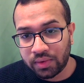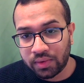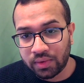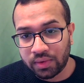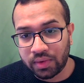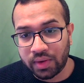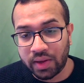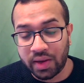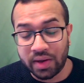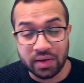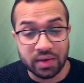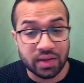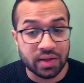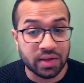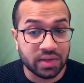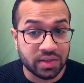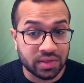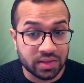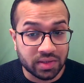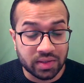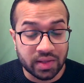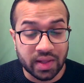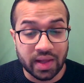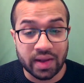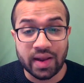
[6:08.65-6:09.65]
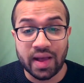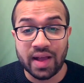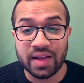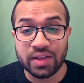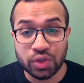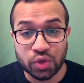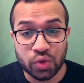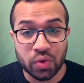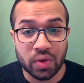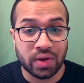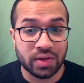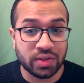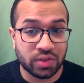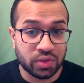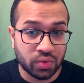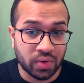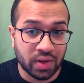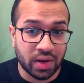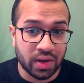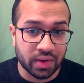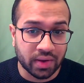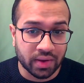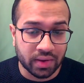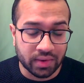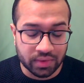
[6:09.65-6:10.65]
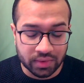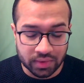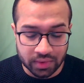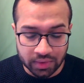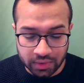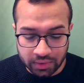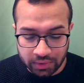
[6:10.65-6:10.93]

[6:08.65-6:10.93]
Then SQL is to Eloquent.